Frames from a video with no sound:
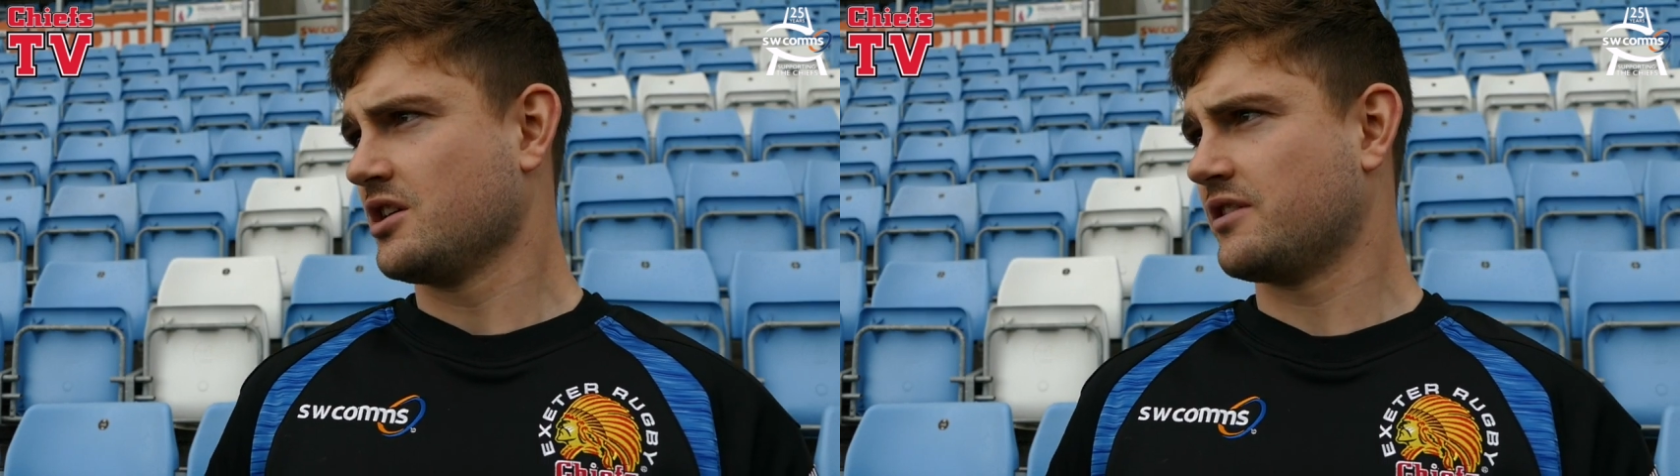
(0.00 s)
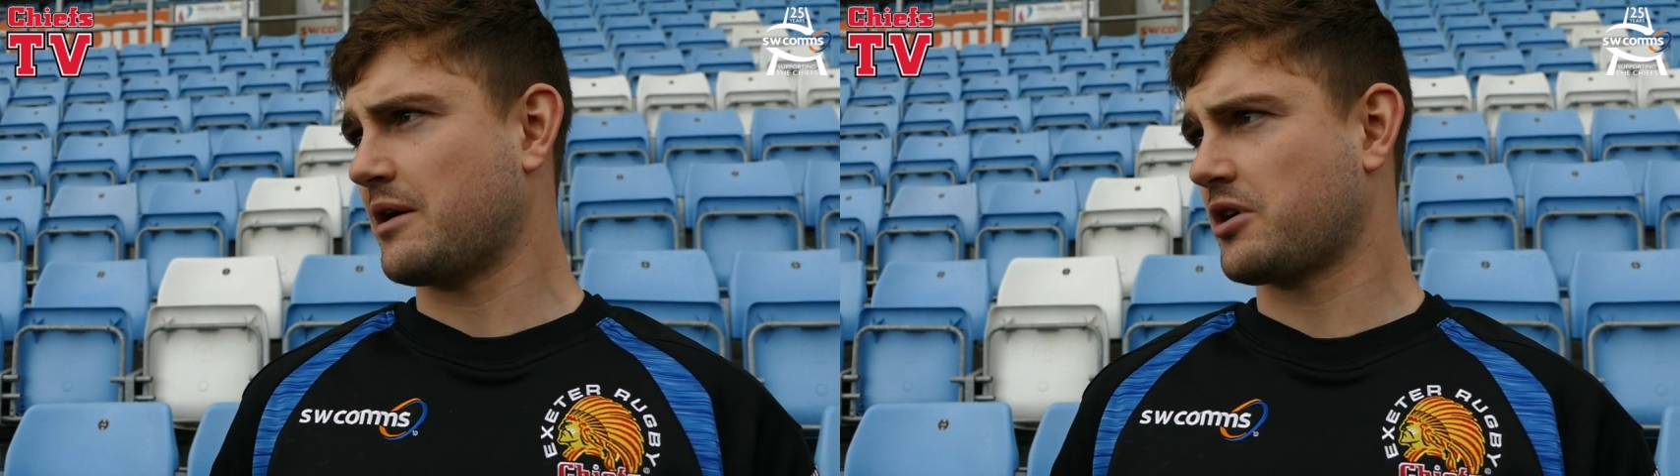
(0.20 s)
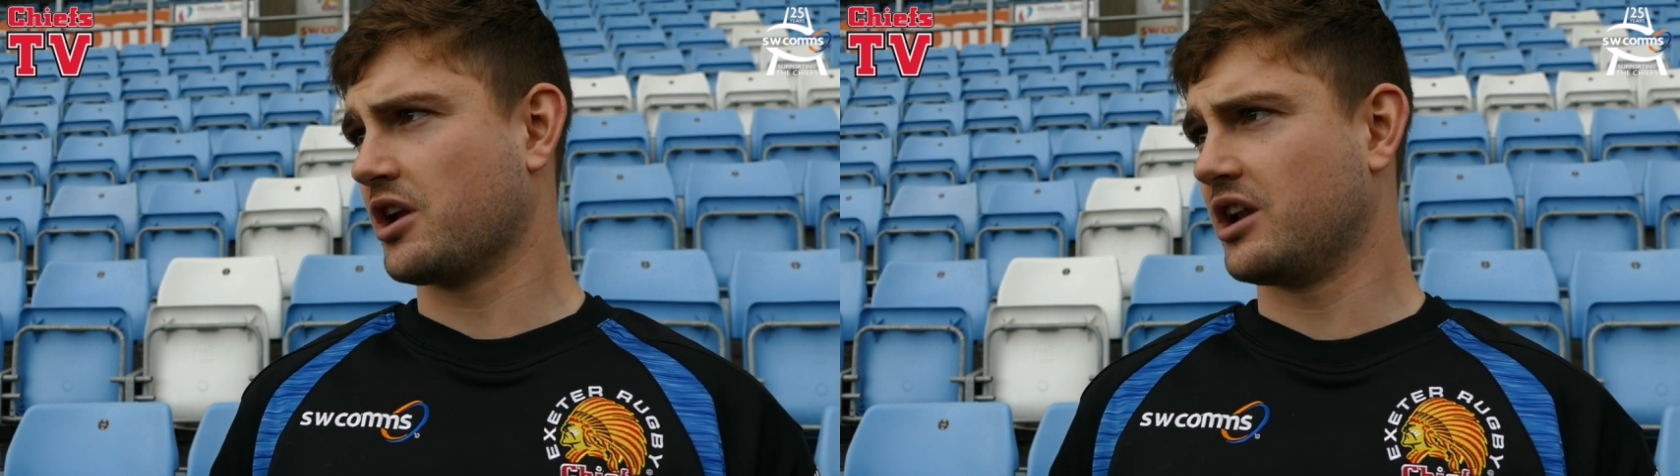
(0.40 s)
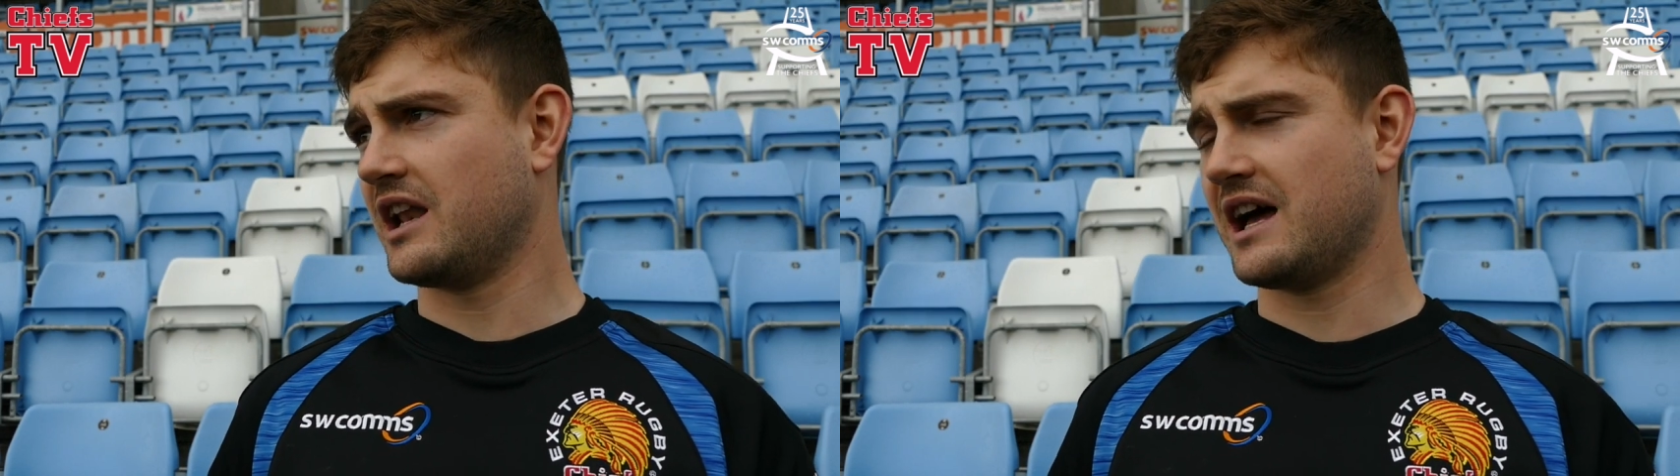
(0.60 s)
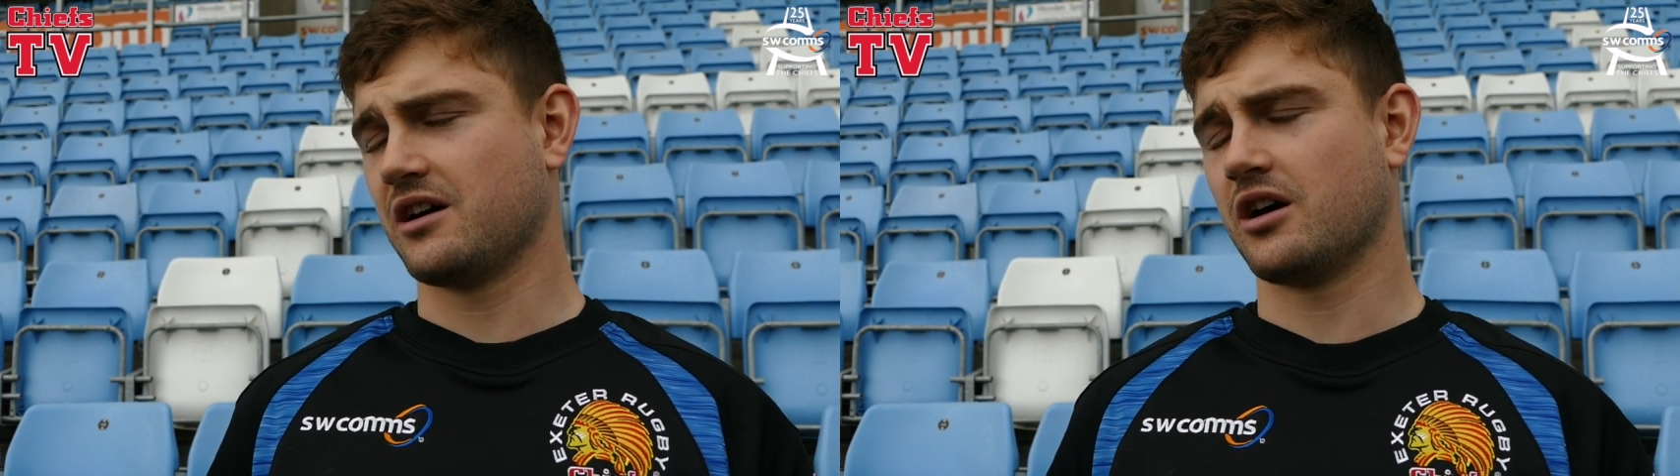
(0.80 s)
that kind of
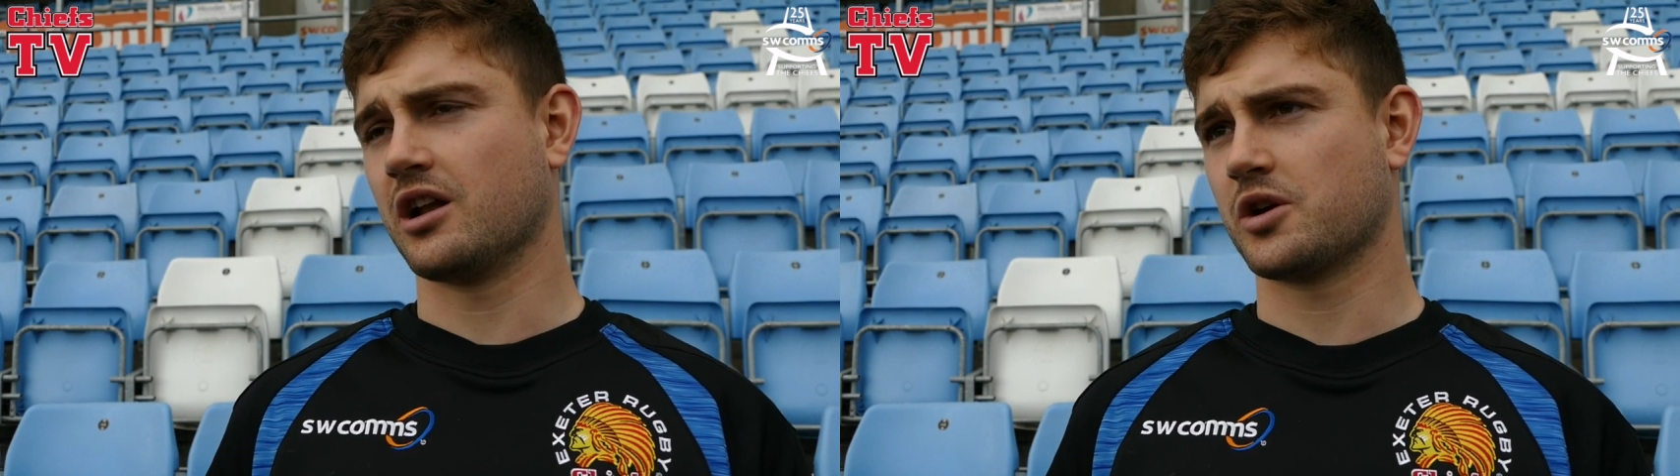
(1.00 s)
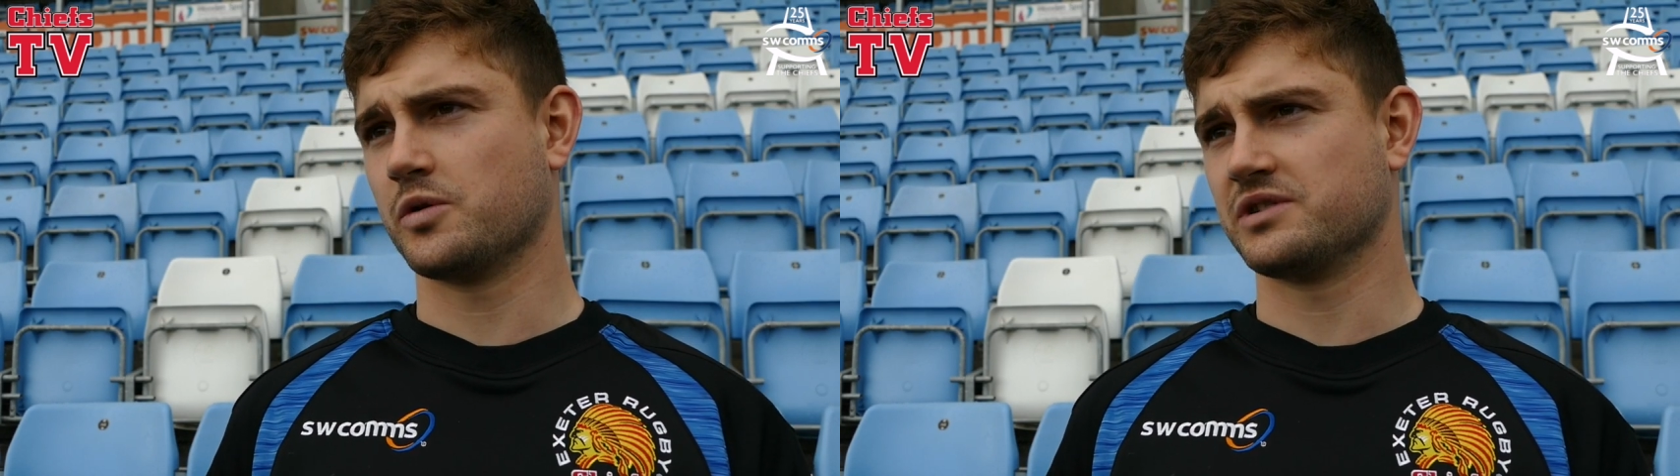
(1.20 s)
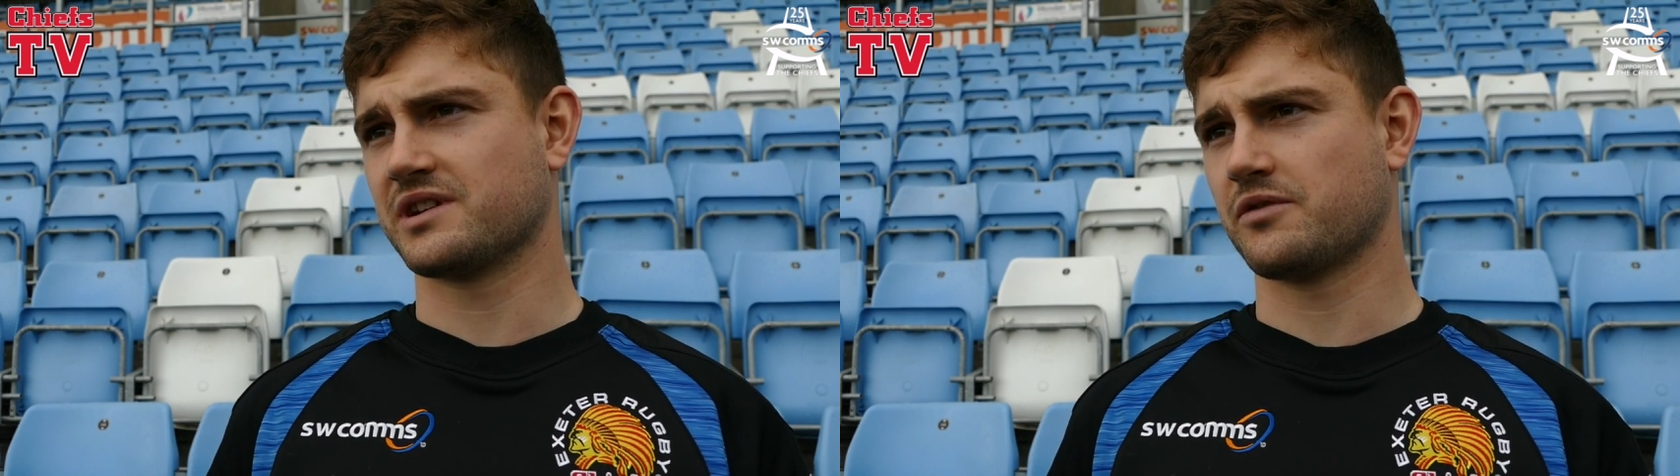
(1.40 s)
let Harlequins